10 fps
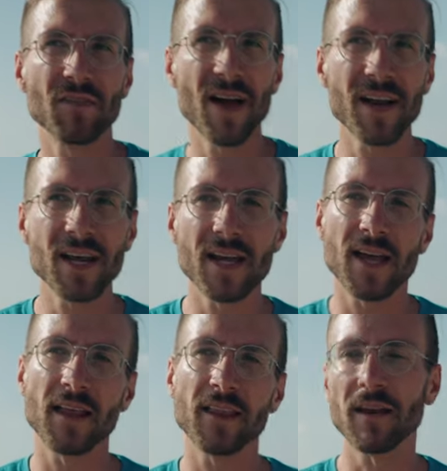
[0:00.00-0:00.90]
Friday
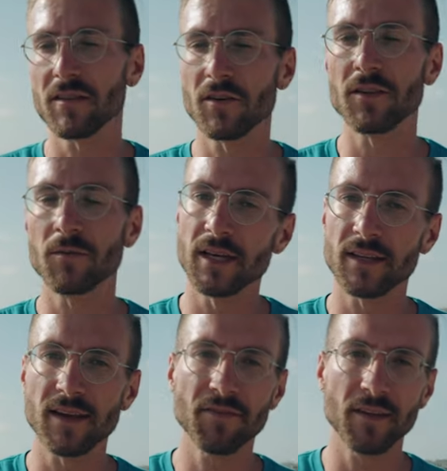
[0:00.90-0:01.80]
and like during the
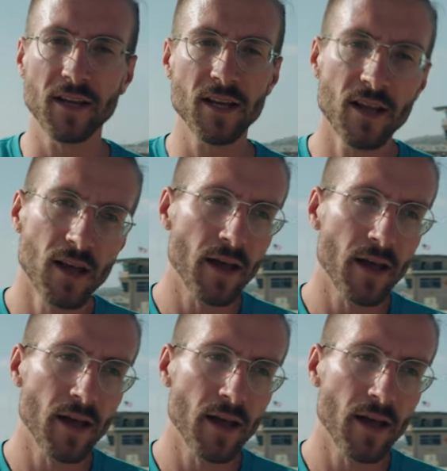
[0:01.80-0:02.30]
week, definitely.